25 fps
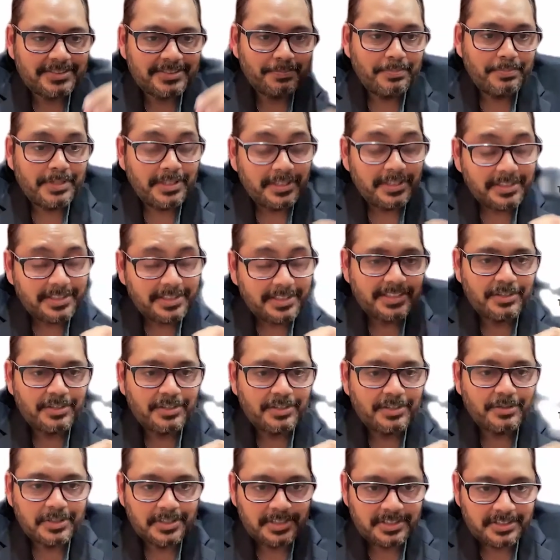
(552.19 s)
building the
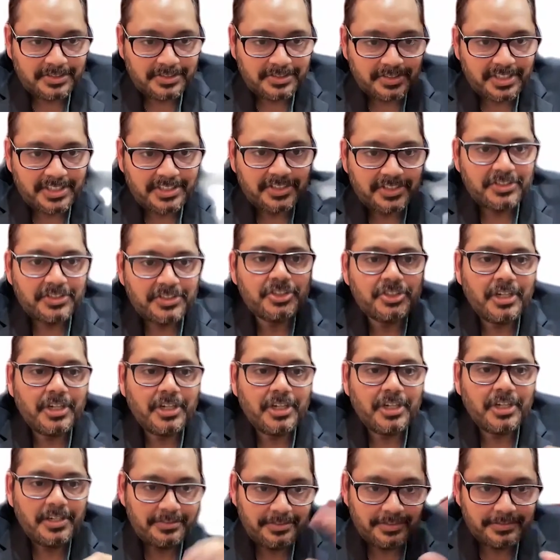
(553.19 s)
organization
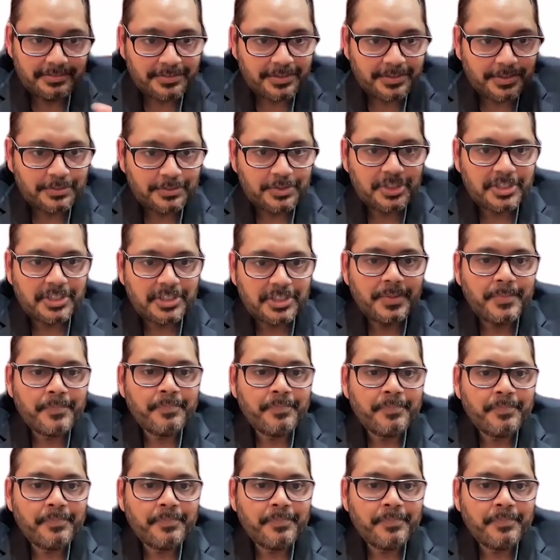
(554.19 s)
chart of the future,